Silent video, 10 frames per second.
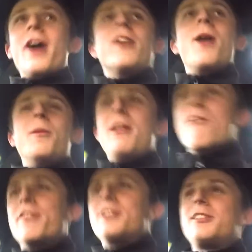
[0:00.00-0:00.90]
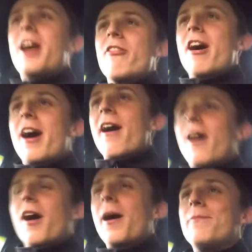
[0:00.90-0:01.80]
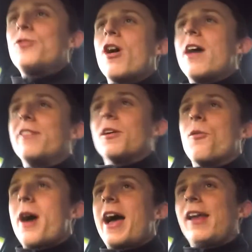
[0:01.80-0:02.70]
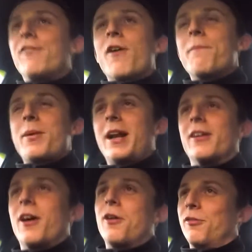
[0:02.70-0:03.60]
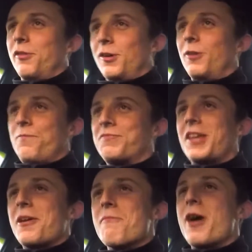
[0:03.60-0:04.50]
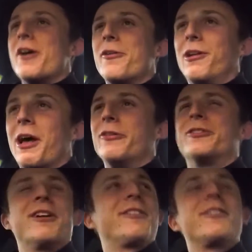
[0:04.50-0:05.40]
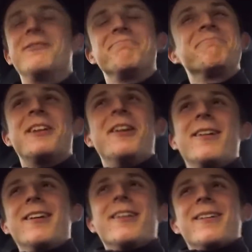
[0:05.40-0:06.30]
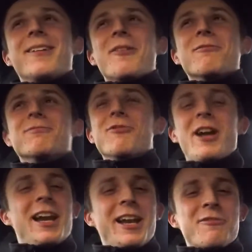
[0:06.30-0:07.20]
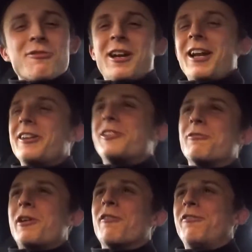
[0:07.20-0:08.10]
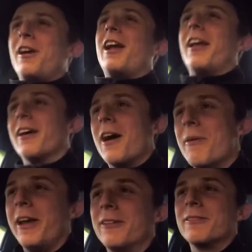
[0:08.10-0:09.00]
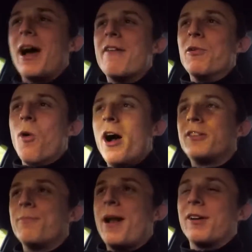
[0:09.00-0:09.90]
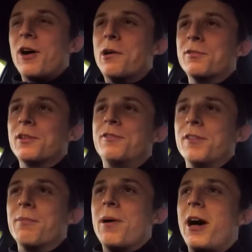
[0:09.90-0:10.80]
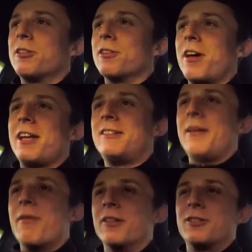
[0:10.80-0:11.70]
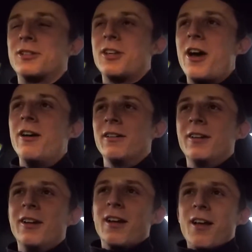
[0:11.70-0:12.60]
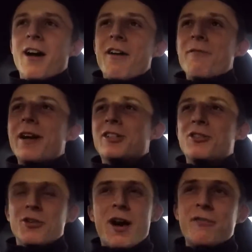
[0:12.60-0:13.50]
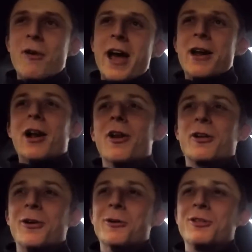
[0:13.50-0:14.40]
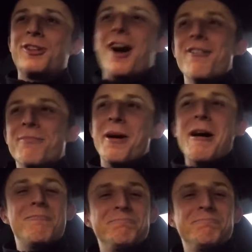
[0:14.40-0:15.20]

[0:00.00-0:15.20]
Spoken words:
I can't believe I've just done that. I am driving away from Bell Colvill in my own Lotus. Really surreal feeling. I mean, having worked at Bell Colvill for the past 18 months or so, I've managed to drive away in a lot of cool stuff, but